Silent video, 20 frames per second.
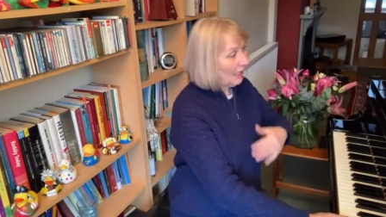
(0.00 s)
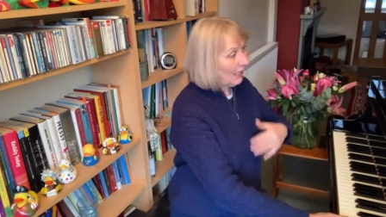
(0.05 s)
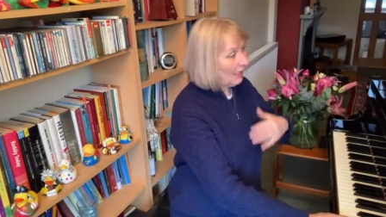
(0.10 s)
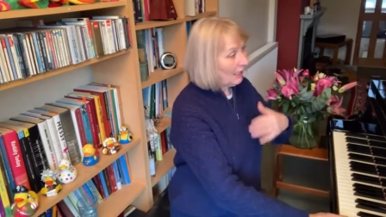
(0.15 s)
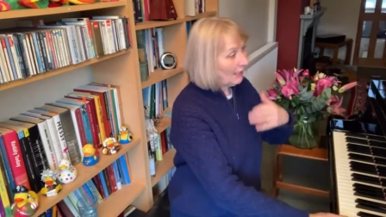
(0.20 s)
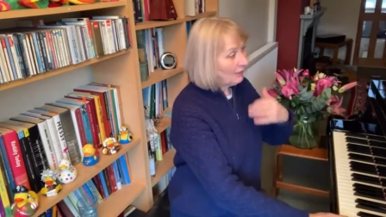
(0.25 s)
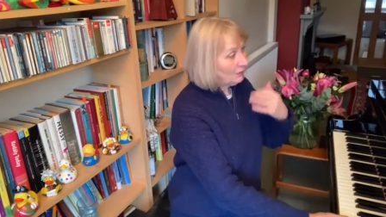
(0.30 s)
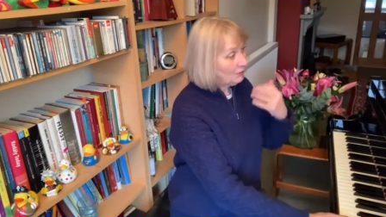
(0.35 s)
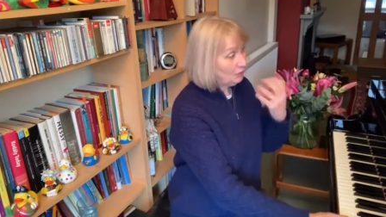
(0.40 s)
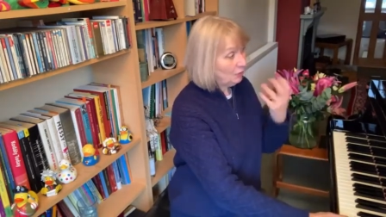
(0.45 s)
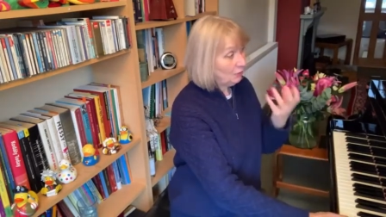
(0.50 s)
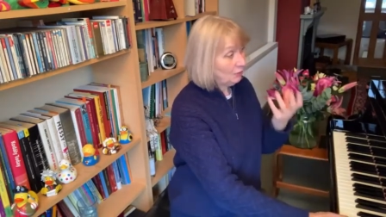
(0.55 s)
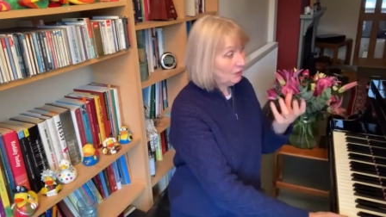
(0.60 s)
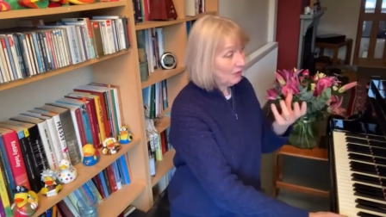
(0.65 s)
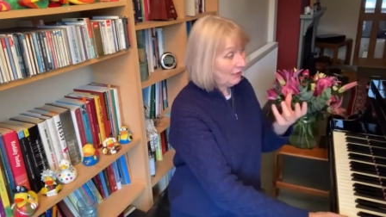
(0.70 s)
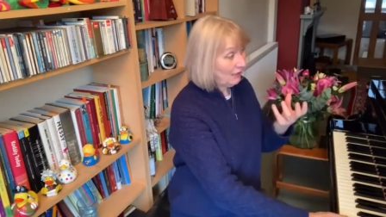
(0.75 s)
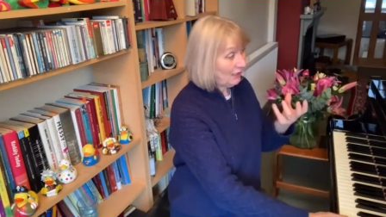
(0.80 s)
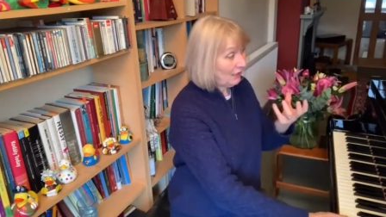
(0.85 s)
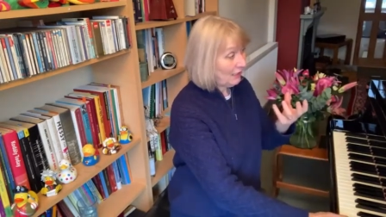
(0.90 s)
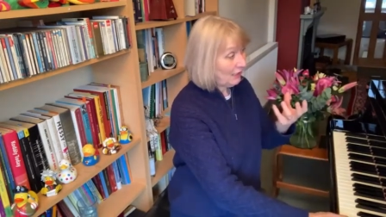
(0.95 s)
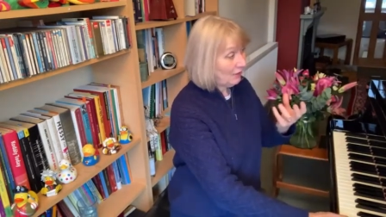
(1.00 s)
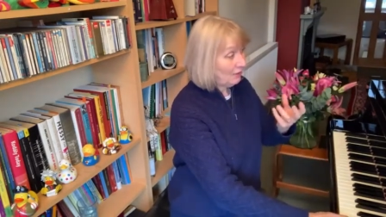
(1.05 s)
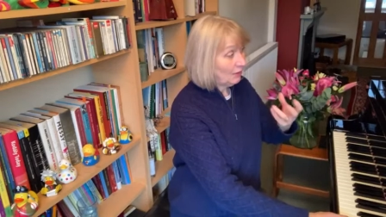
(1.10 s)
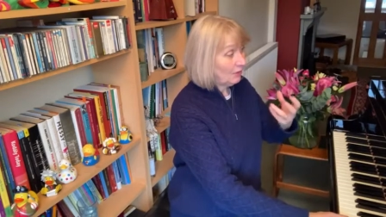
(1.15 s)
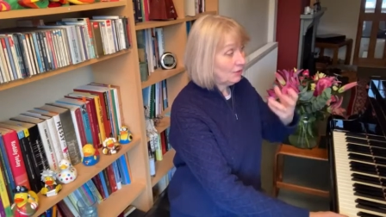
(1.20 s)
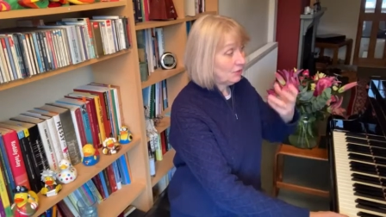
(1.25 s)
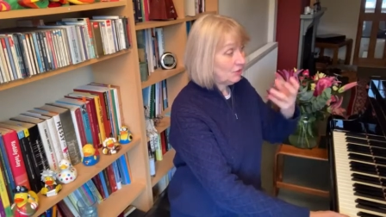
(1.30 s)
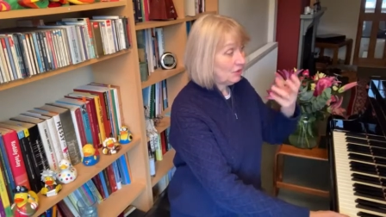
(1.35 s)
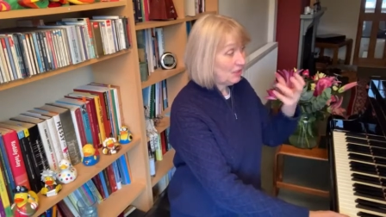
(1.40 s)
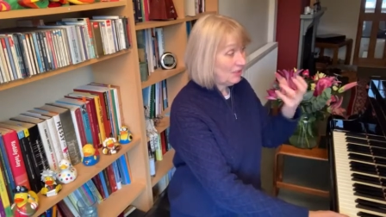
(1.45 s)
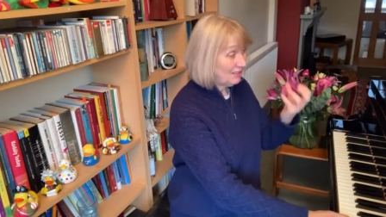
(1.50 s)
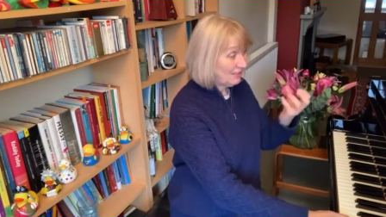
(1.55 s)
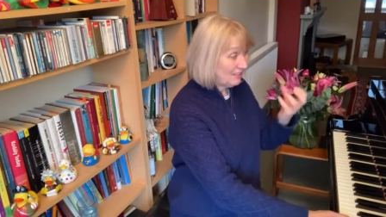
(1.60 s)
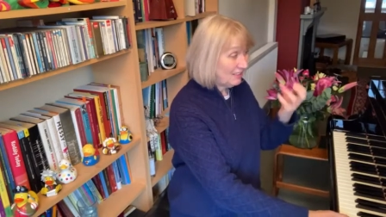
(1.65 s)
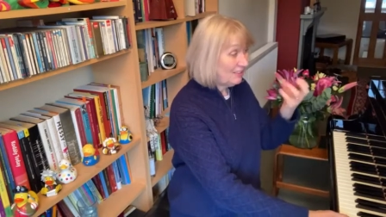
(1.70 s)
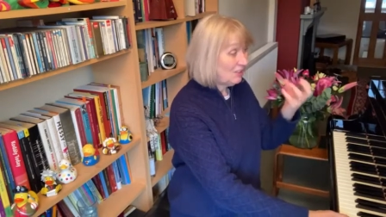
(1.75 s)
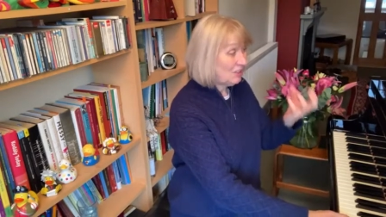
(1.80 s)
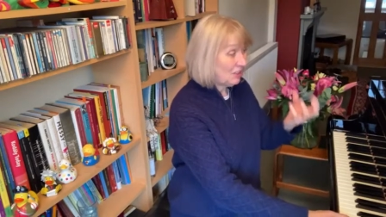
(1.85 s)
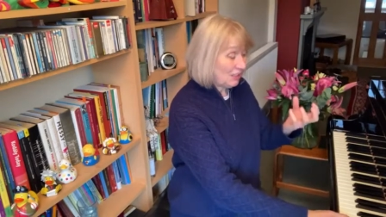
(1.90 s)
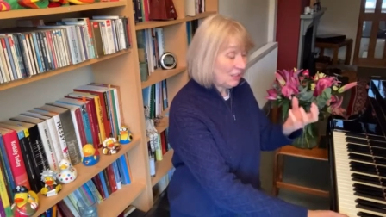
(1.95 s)
And you can hear that she
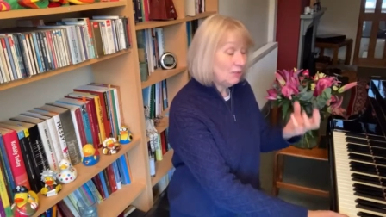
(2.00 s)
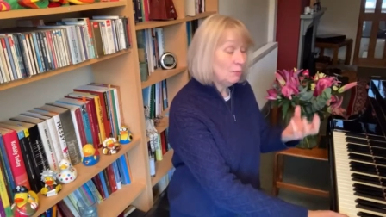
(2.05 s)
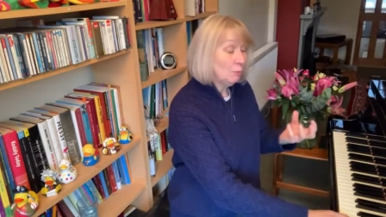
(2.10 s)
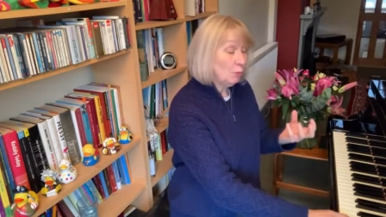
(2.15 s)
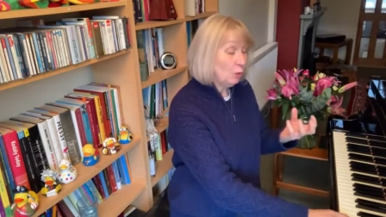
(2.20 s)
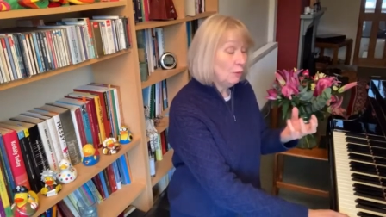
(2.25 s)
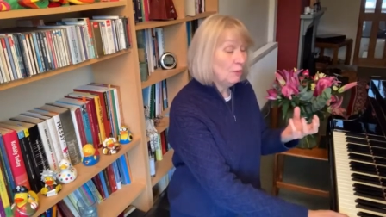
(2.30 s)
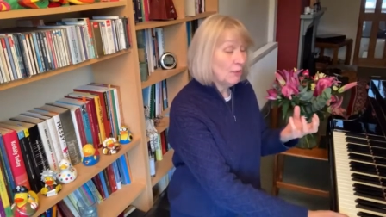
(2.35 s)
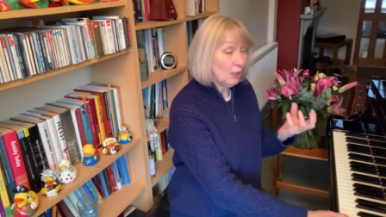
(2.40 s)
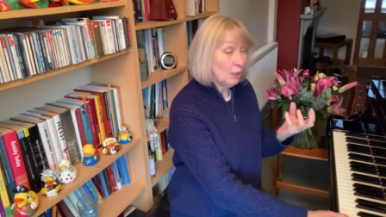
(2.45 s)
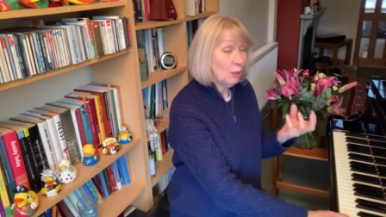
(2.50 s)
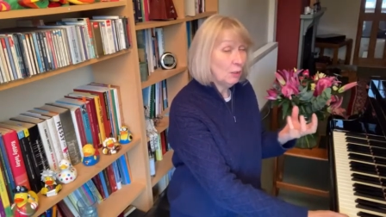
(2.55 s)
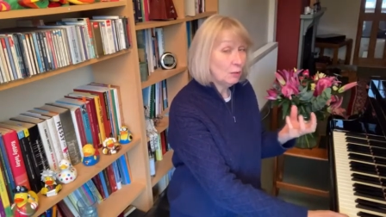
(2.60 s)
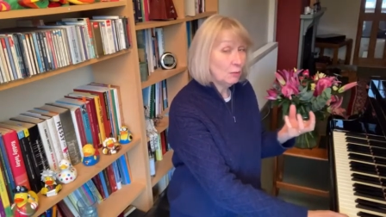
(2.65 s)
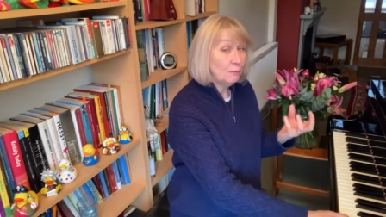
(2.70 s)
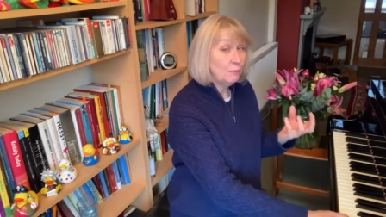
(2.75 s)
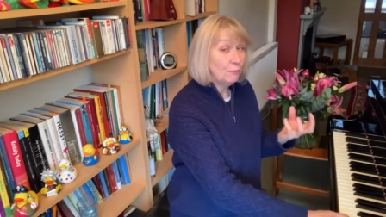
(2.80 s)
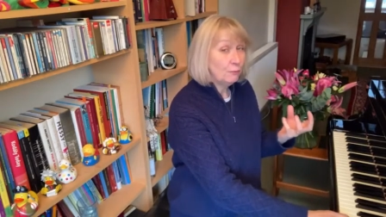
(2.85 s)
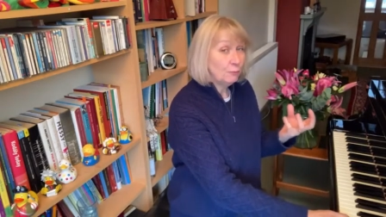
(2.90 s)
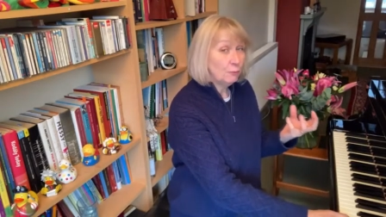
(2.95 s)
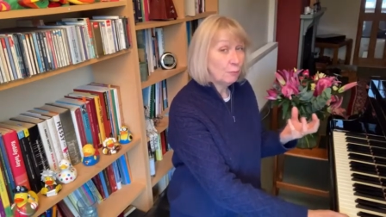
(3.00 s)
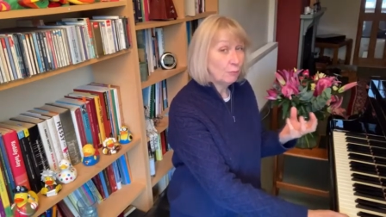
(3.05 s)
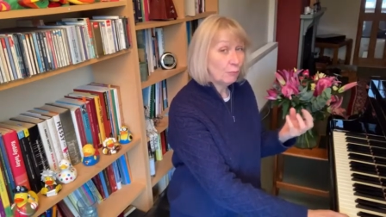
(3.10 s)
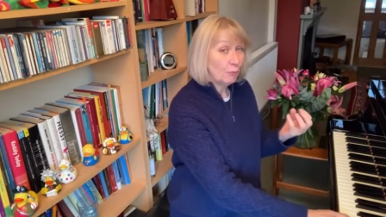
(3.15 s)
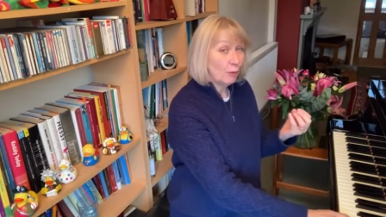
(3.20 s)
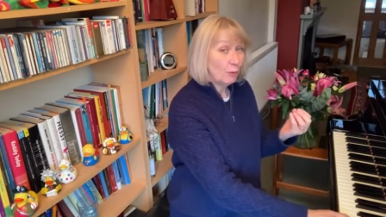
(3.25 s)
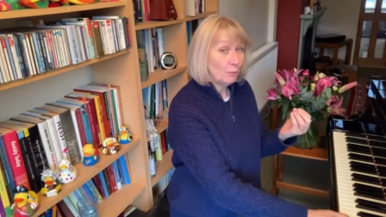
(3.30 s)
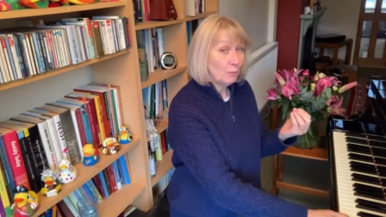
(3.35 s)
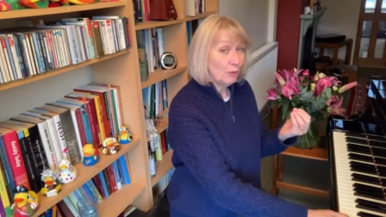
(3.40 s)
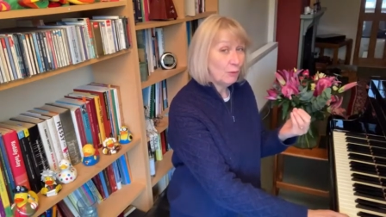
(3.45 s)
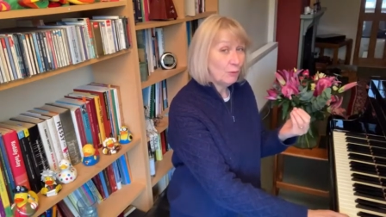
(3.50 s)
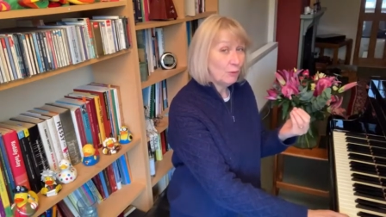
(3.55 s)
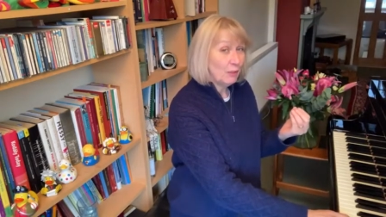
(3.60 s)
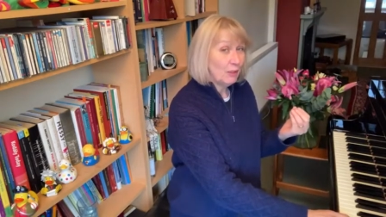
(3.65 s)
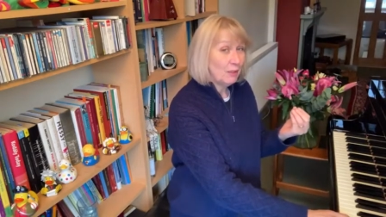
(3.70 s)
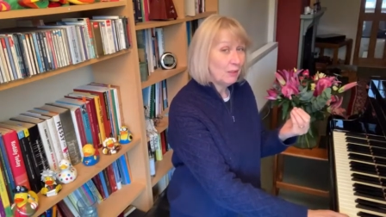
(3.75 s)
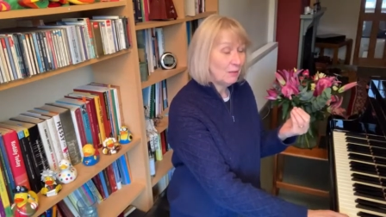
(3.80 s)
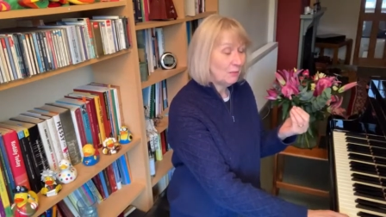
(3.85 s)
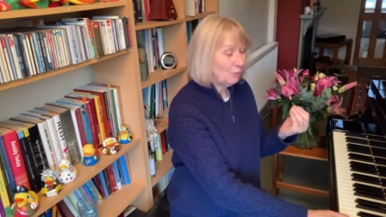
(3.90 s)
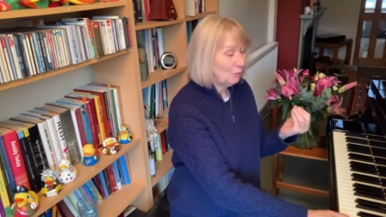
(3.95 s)
is moving on from Baroque
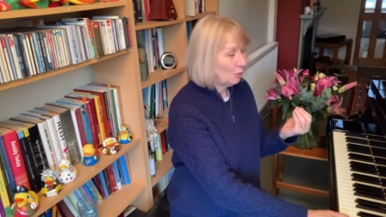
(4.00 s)
music.